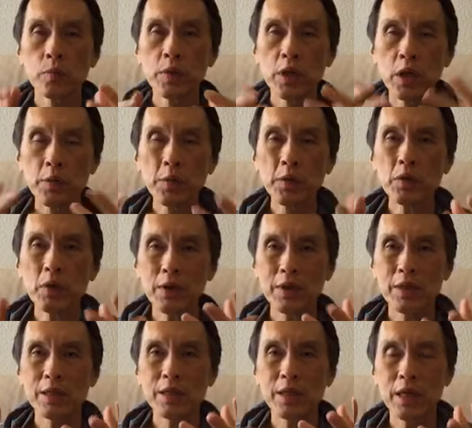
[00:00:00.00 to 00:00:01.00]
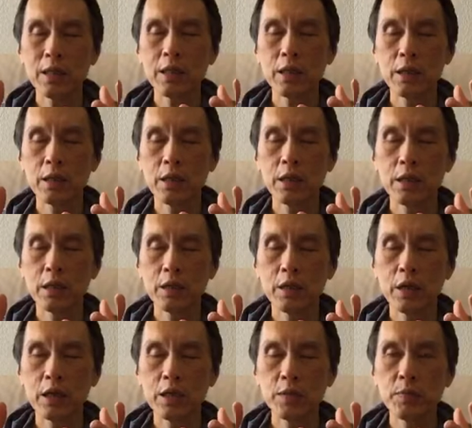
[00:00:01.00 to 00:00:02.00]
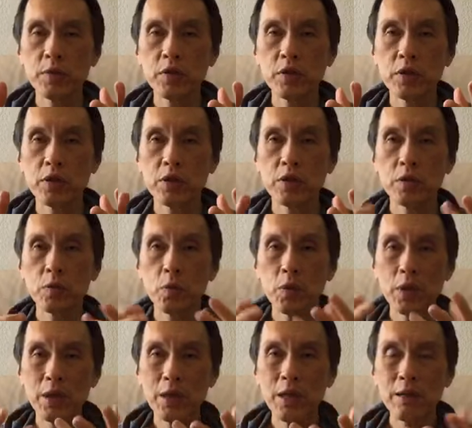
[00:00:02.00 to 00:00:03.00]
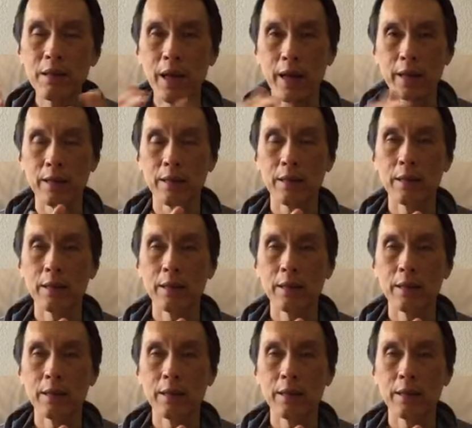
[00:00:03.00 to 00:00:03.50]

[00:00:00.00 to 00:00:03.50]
be able to understand the transmissions, we need that.